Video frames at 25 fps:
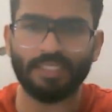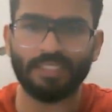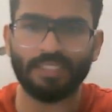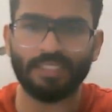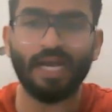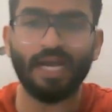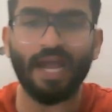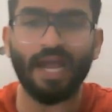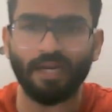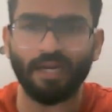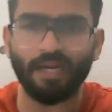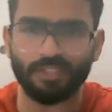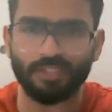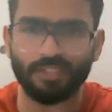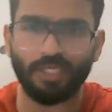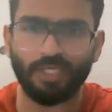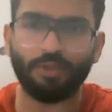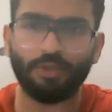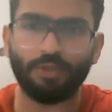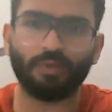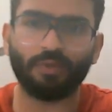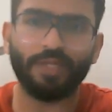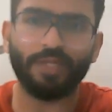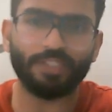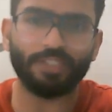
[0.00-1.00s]
gyre
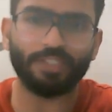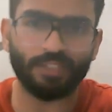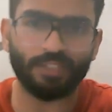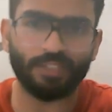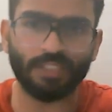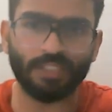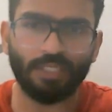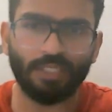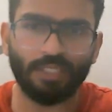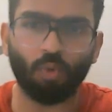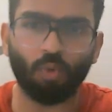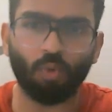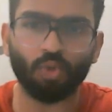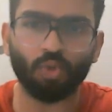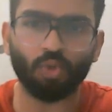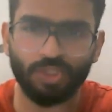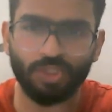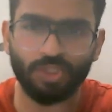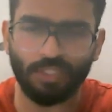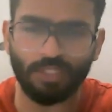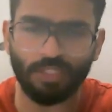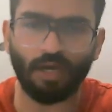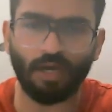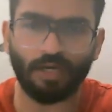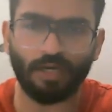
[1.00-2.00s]
circulation, the
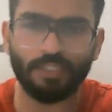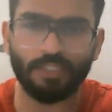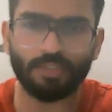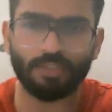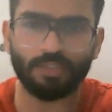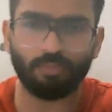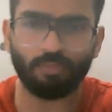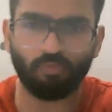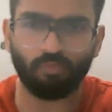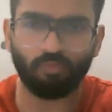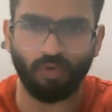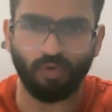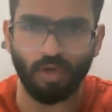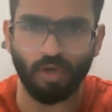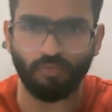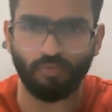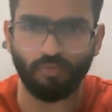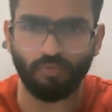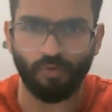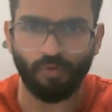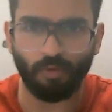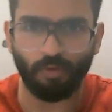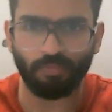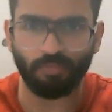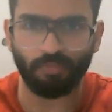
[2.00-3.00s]
ocean currents work
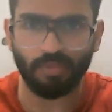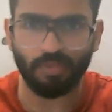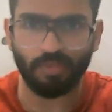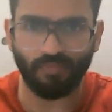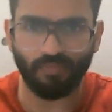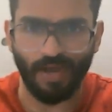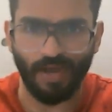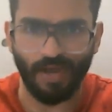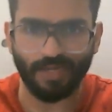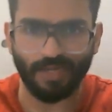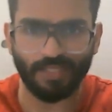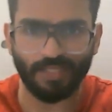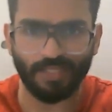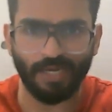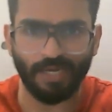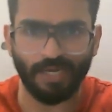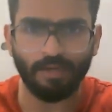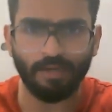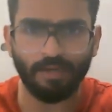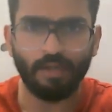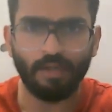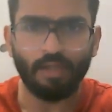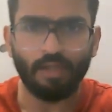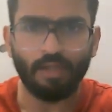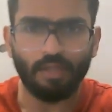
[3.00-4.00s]
from the fact
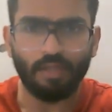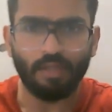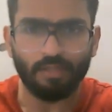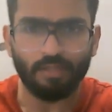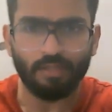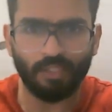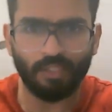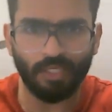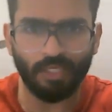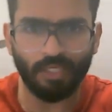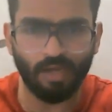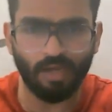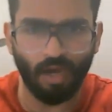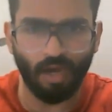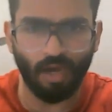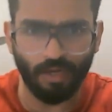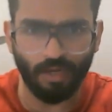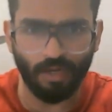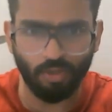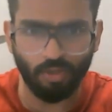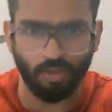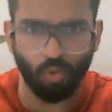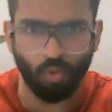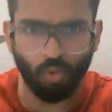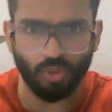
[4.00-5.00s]
that the
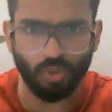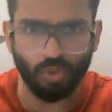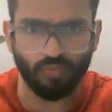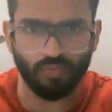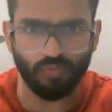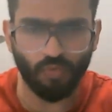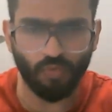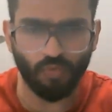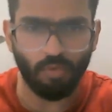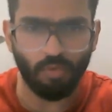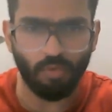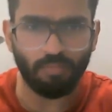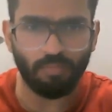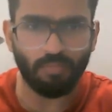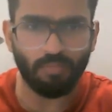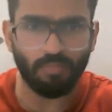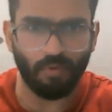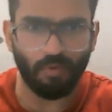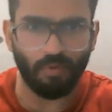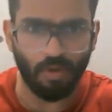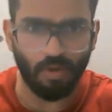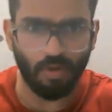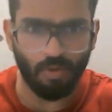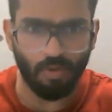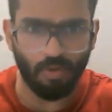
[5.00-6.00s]
current goes from
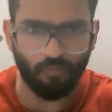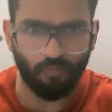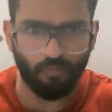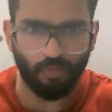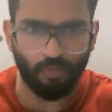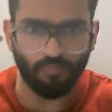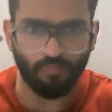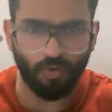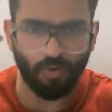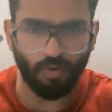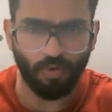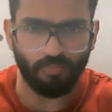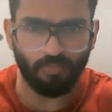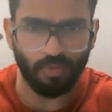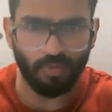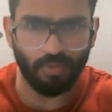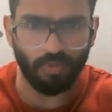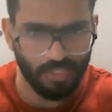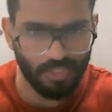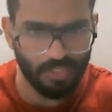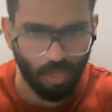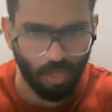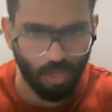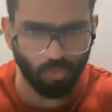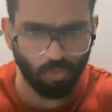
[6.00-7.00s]

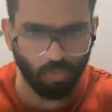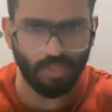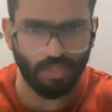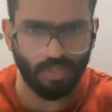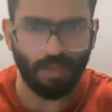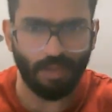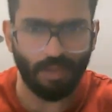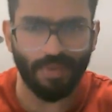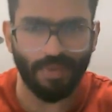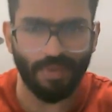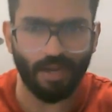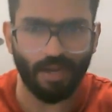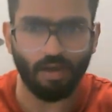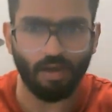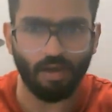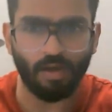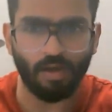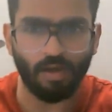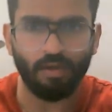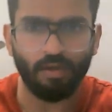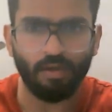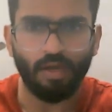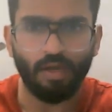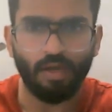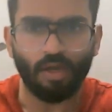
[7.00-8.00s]
South America
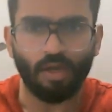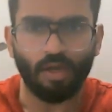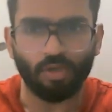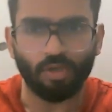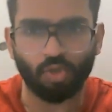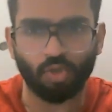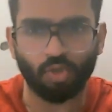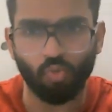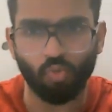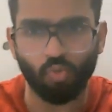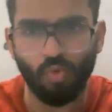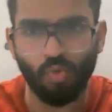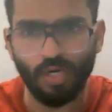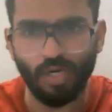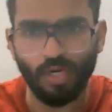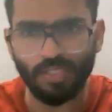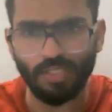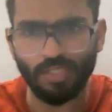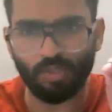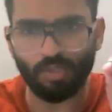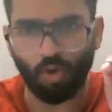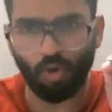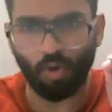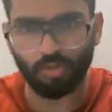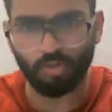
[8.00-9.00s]
towards
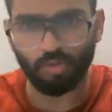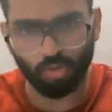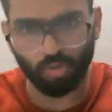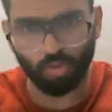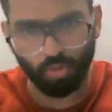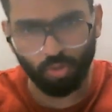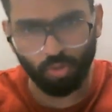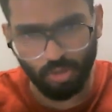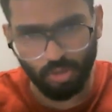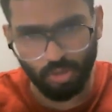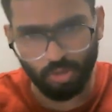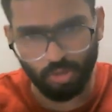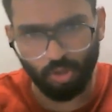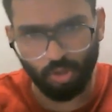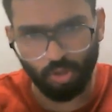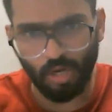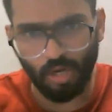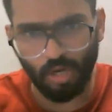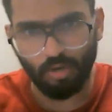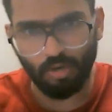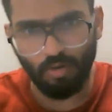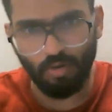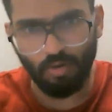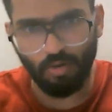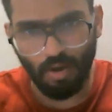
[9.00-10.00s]
or through
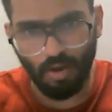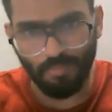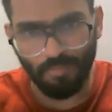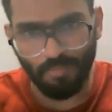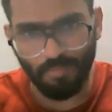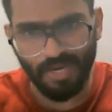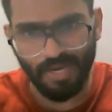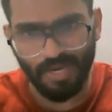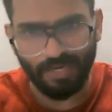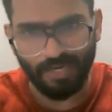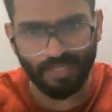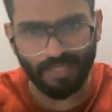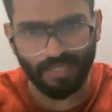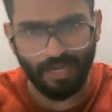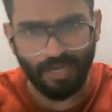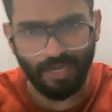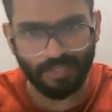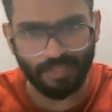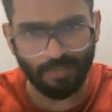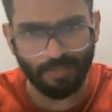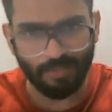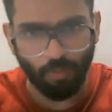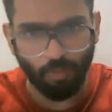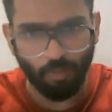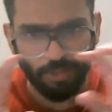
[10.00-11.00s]

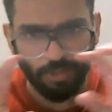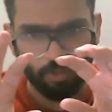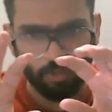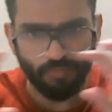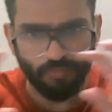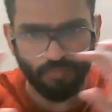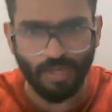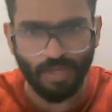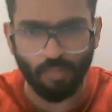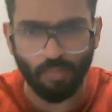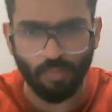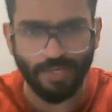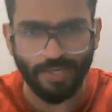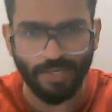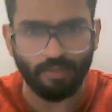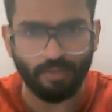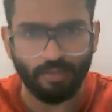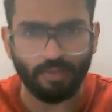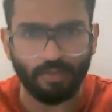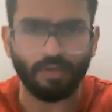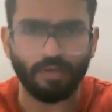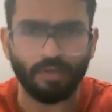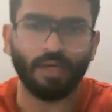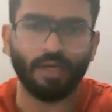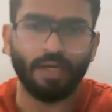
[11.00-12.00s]
at the point of
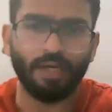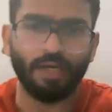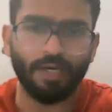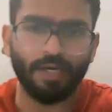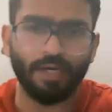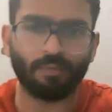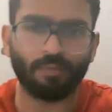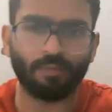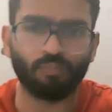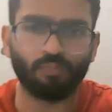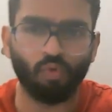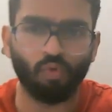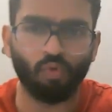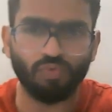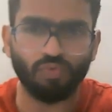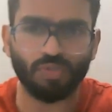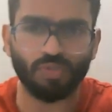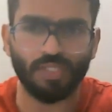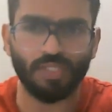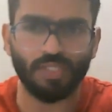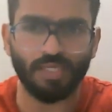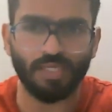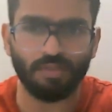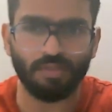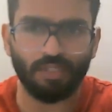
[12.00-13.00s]
equator. It
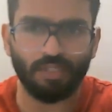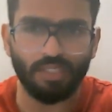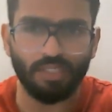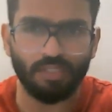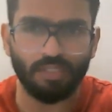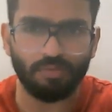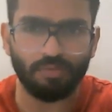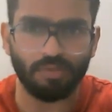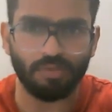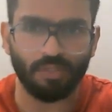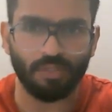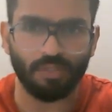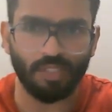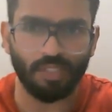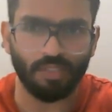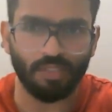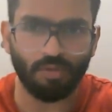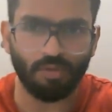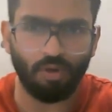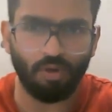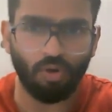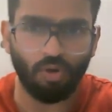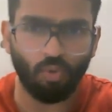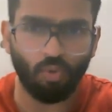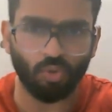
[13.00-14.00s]
moves,
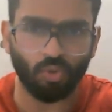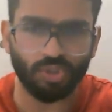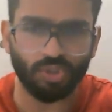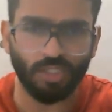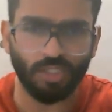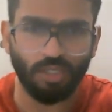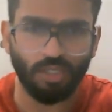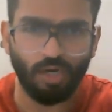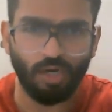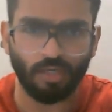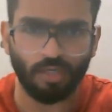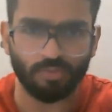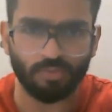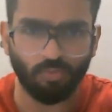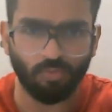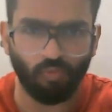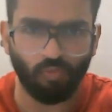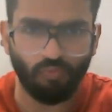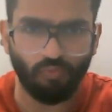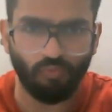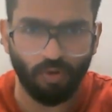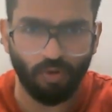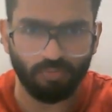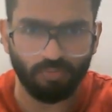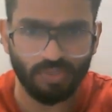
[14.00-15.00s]
the ocean currents
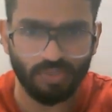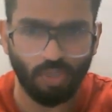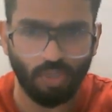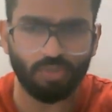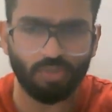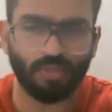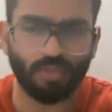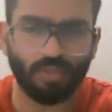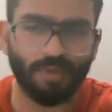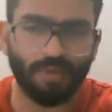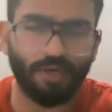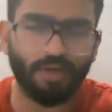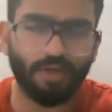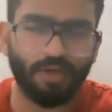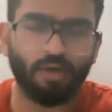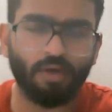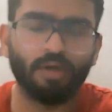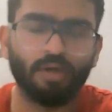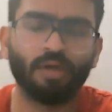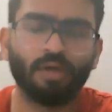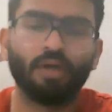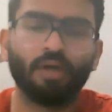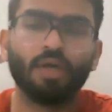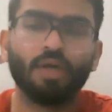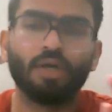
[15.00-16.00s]
move from South
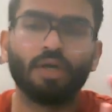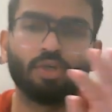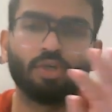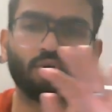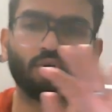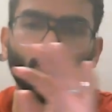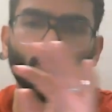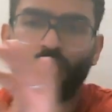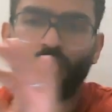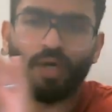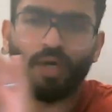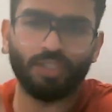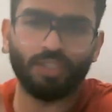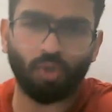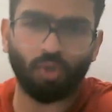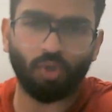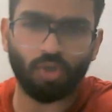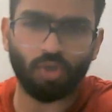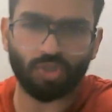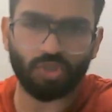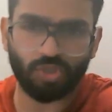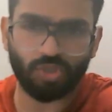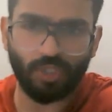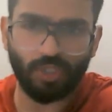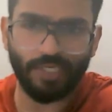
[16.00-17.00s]
America towards
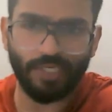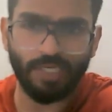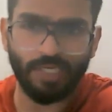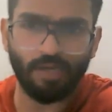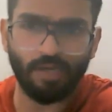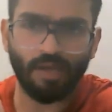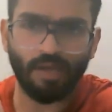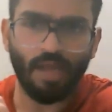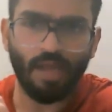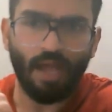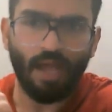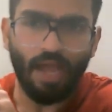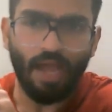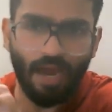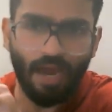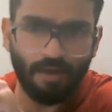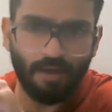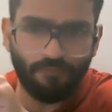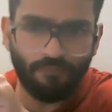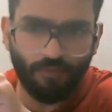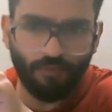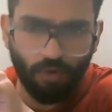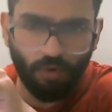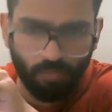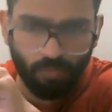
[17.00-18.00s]
Australia,
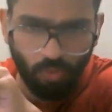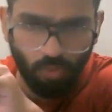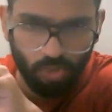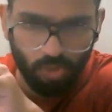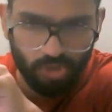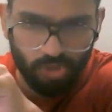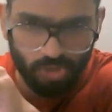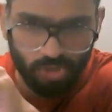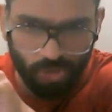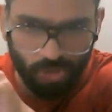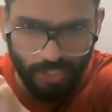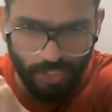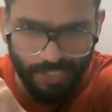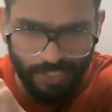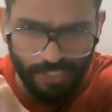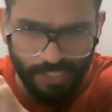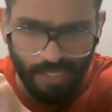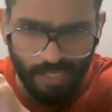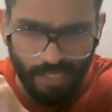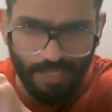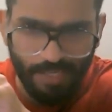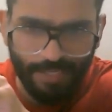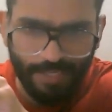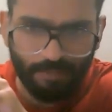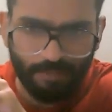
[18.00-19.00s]
and from
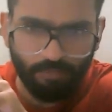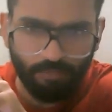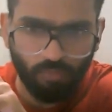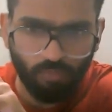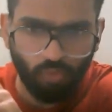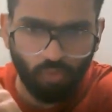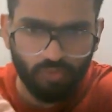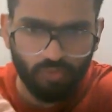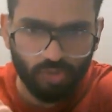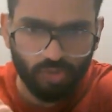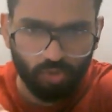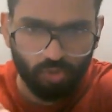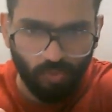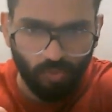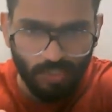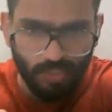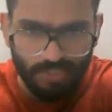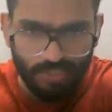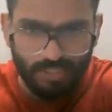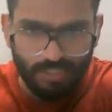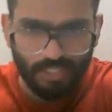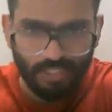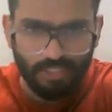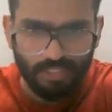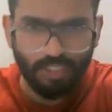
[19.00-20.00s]
Australia it moves
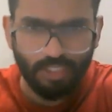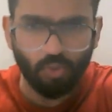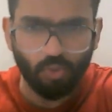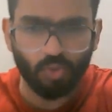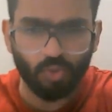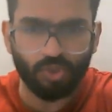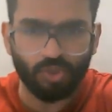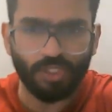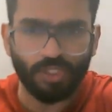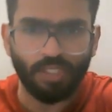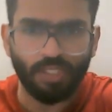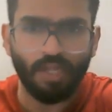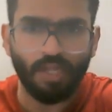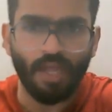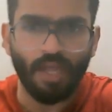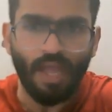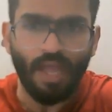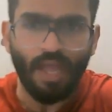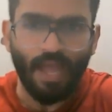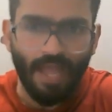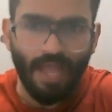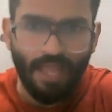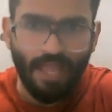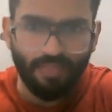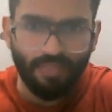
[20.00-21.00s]
towards Southern Ocean,
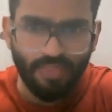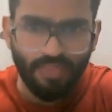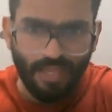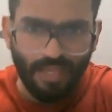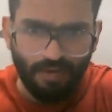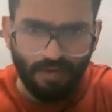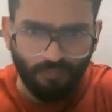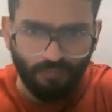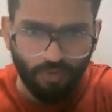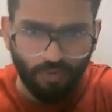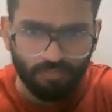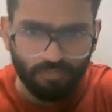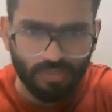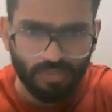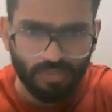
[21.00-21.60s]
and then from